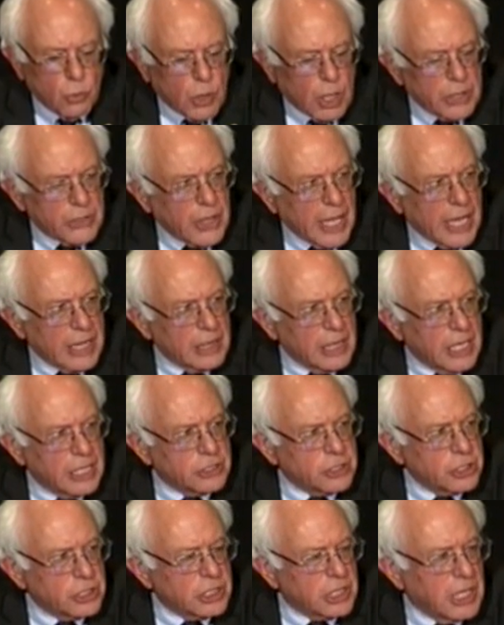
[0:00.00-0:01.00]
What that
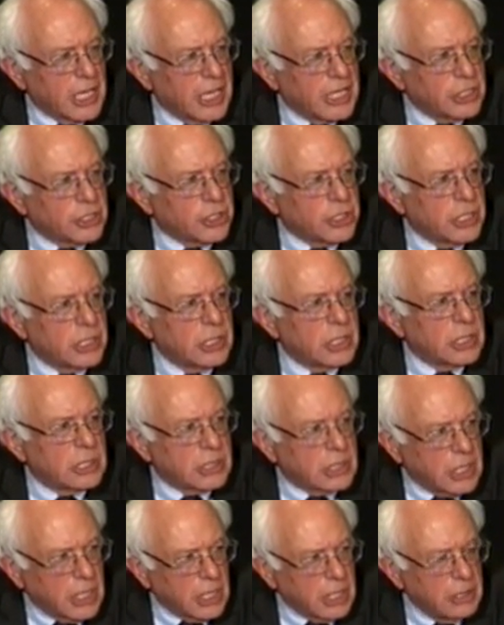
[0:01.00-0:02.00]
legislation
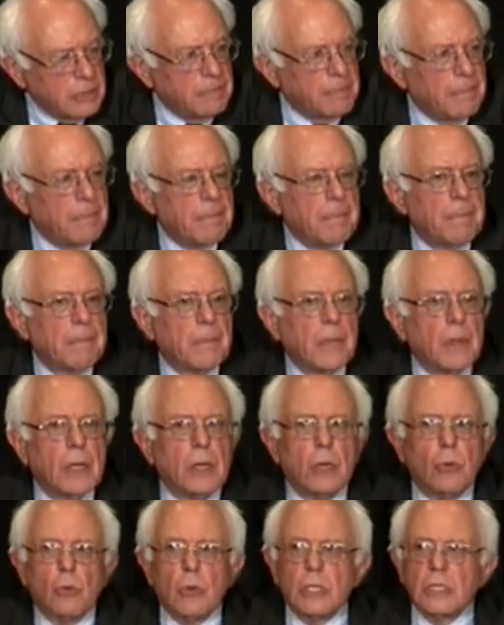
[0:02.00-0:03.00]
did
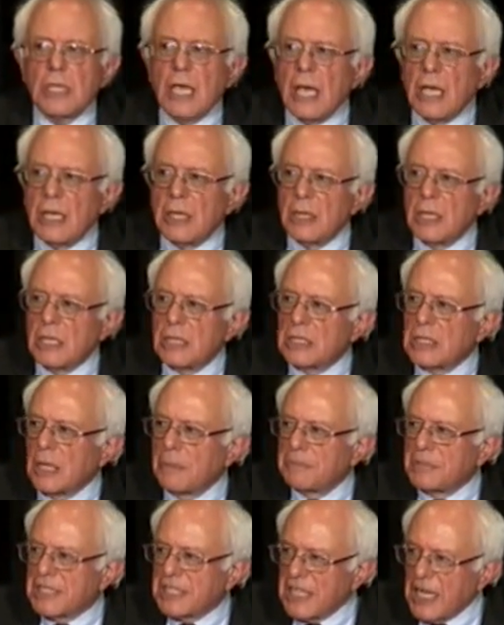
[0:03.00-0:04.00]
was end this
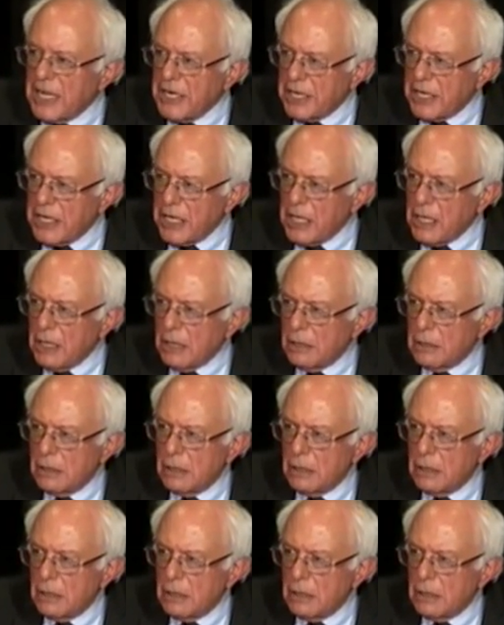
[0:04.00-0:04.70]
obscenity